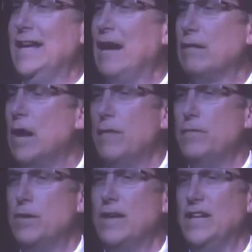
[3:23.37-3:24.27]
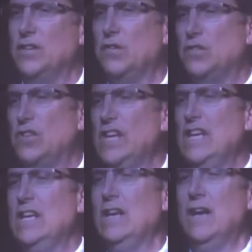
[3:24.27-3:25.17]
governor, and to
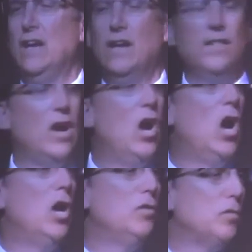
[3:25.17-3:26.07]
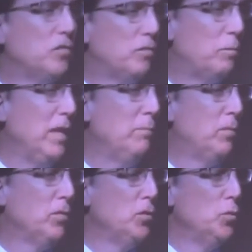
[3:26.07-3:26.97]
see the hundreds of people
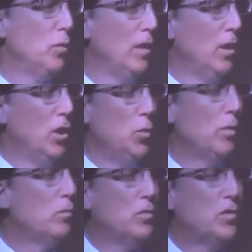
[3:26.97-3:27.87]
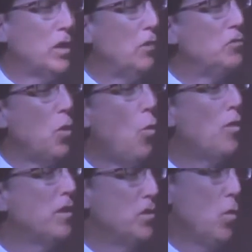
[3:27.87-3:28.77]
who would go door to
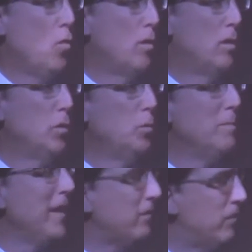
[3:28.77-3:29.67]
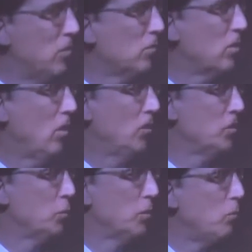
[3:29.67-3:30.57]
door, who would make phone calls, who
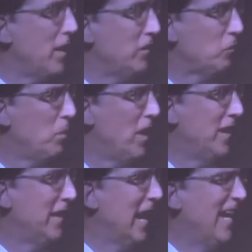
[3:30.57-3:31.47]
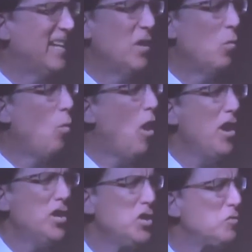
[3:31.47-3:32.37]
would raise money. I'd go, what are
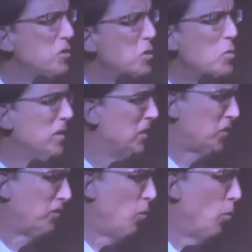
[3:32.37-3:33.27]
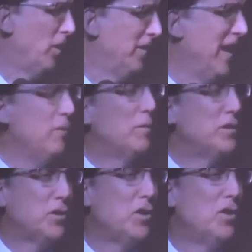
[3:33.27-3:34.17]
you doing this for? And they'd
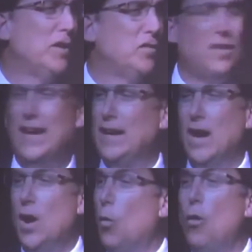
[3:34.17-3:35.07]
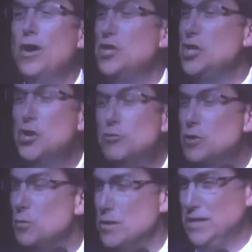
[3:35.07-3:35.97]
return and say, what are you
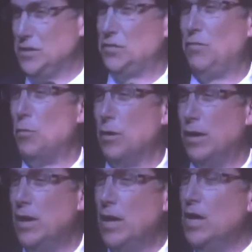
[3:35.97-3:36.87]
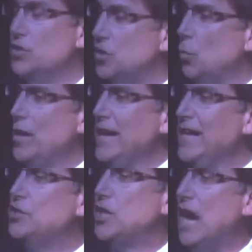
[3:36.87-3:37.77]
doing this for? So we
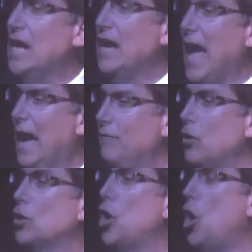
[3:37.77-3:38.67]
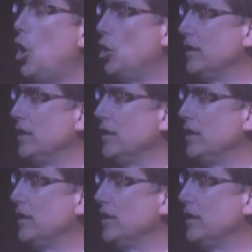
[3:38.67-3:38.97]
each kind of have our calling